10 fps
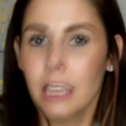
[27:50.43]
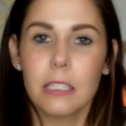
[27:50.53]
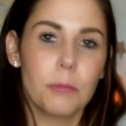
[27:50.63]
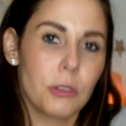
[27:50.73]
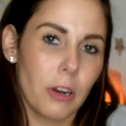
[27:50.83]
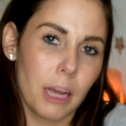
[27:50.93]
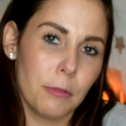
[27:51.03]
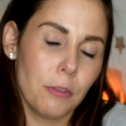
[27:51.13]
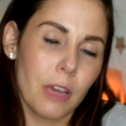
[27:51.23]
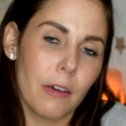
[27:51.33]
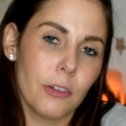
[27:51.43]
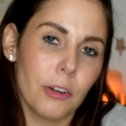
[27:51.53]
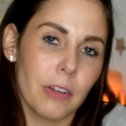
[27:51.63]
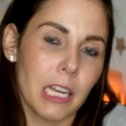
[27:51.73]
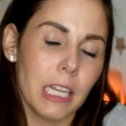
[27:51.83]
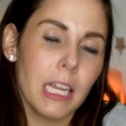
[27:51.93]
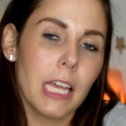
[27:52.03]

Subscribe if you haven't already,